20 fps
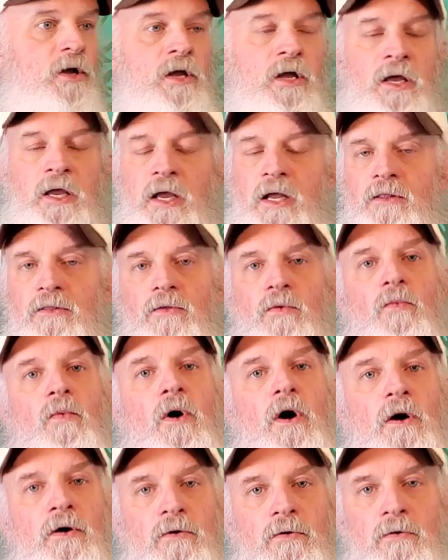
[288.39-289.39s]
Hit the
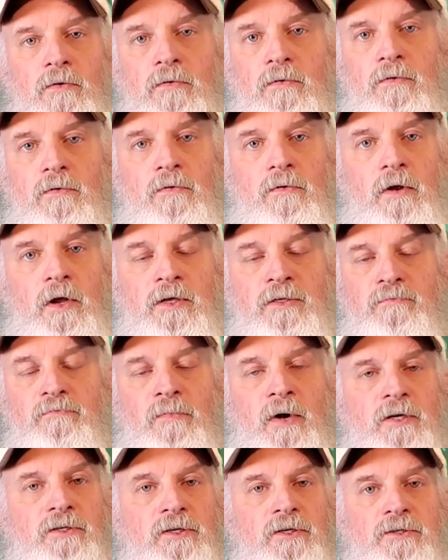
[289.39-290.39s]
water as
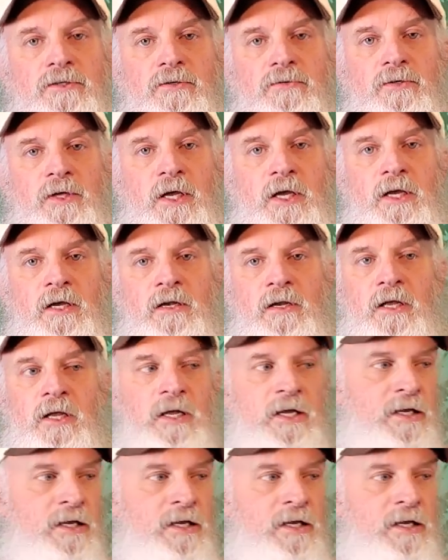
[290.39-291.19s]
much as you can